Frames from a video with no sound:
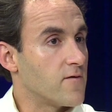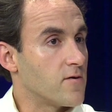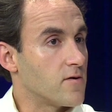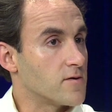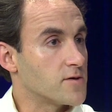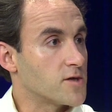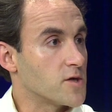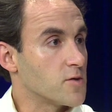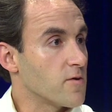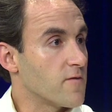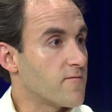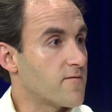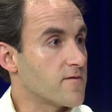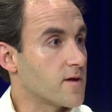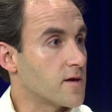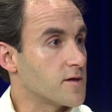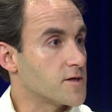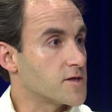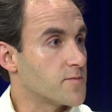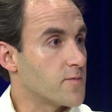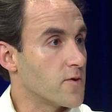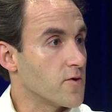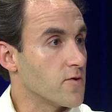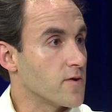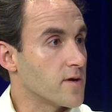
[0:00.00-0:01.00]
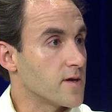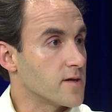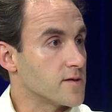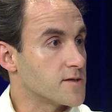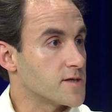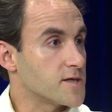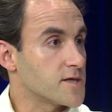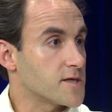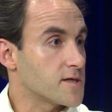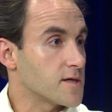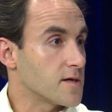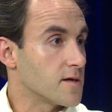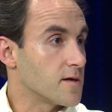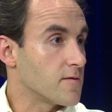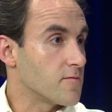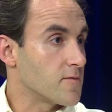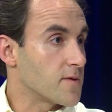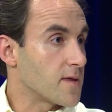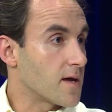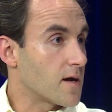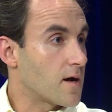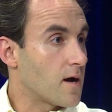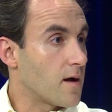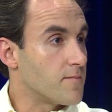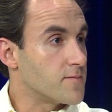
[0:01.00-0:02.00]
a terrific experience when
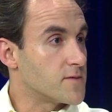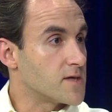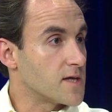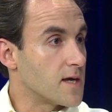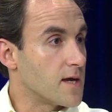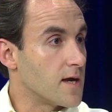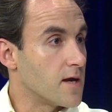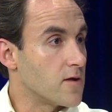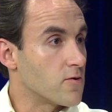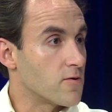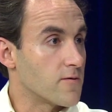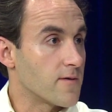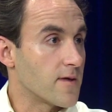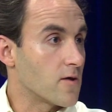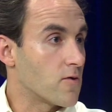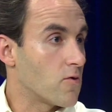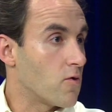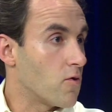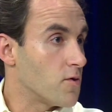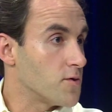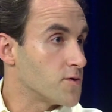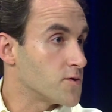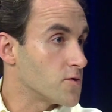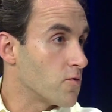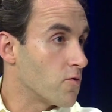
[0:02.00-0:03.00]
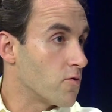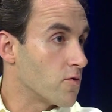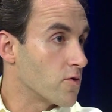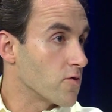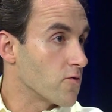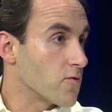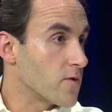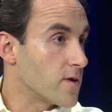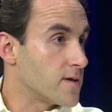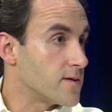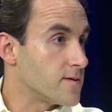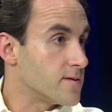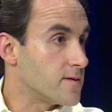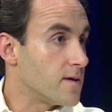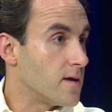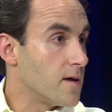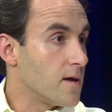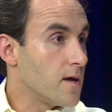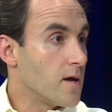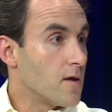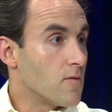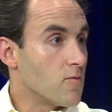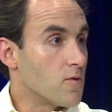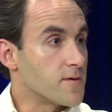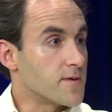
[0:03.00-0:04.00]
they come to eat or they call to order in,
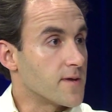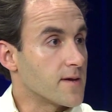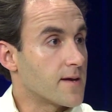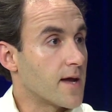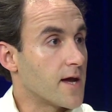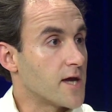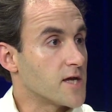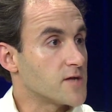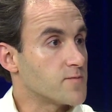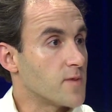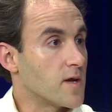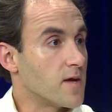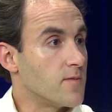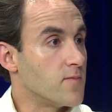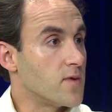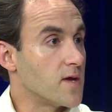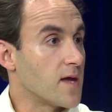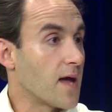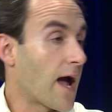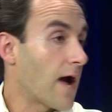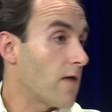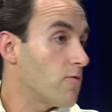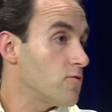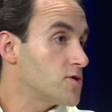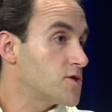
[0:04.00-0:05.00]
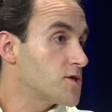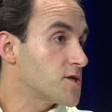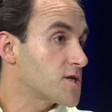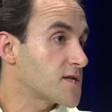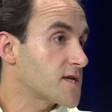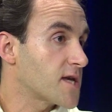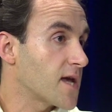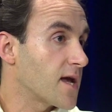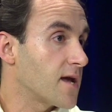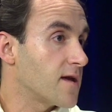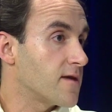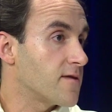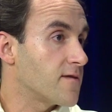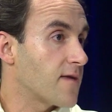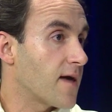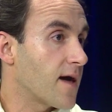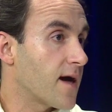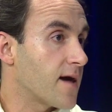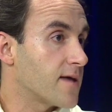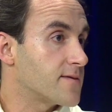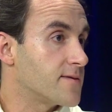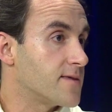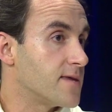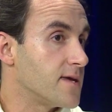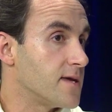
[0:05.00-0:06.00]
what the case may be. How would you say
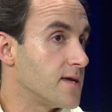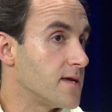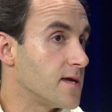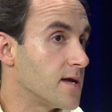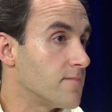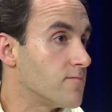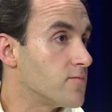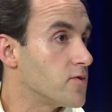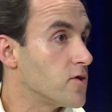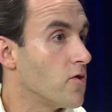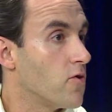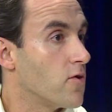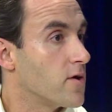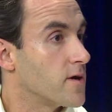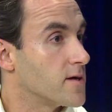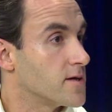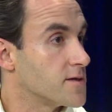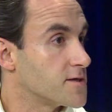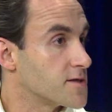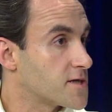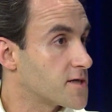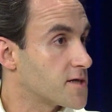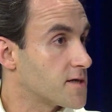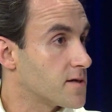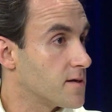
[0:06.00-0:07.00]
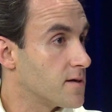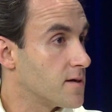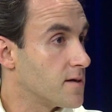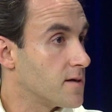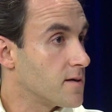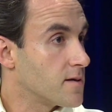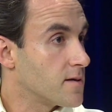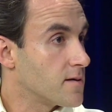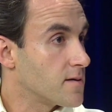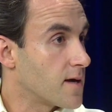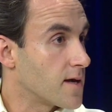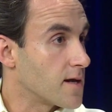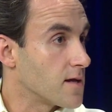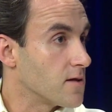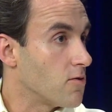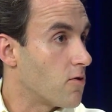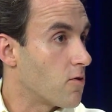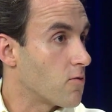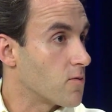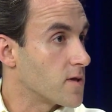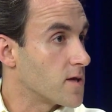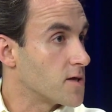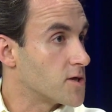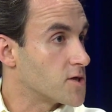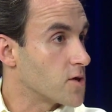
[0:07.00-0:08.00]
that the employees get along
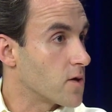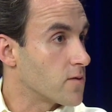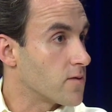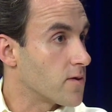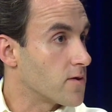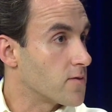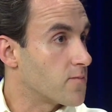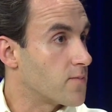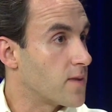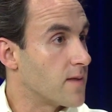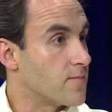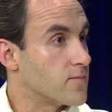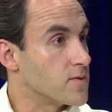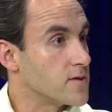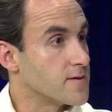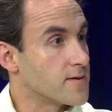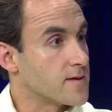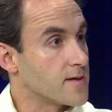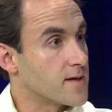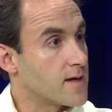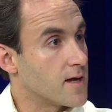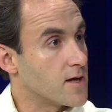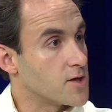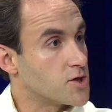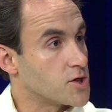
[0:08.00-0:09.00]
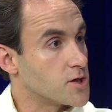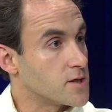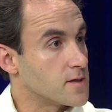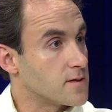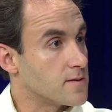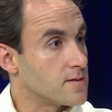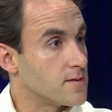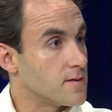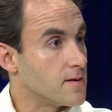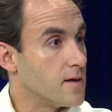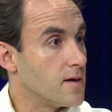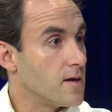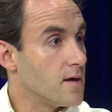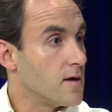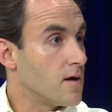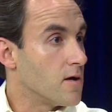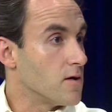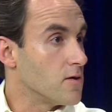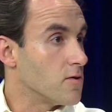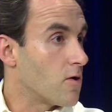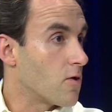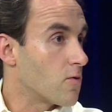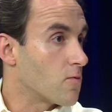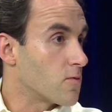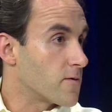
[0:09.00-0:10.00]
with each other, the people in the kitchen,
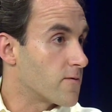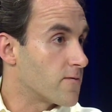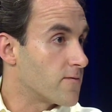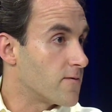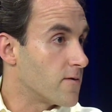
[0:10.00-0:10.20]
along with